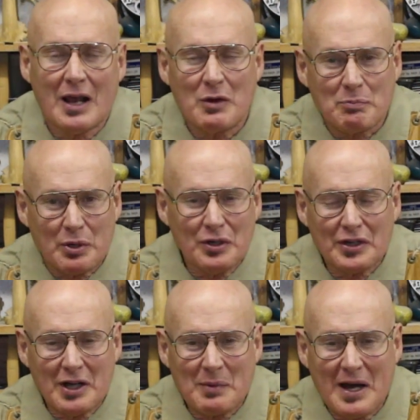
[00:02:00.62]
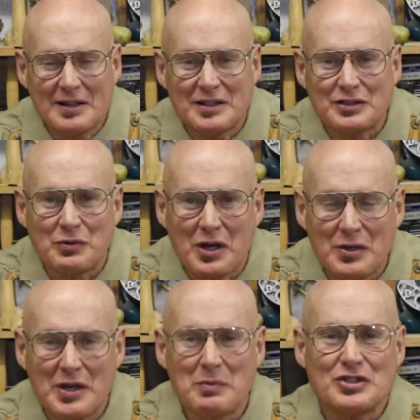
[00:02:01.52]
We pulled up on this
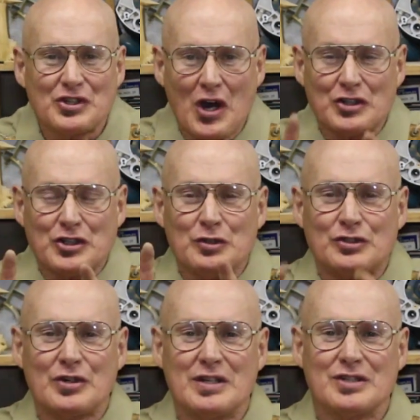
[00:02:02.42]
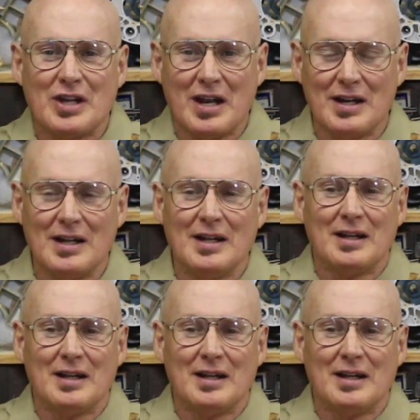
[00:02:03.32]
road and we saw two trees there,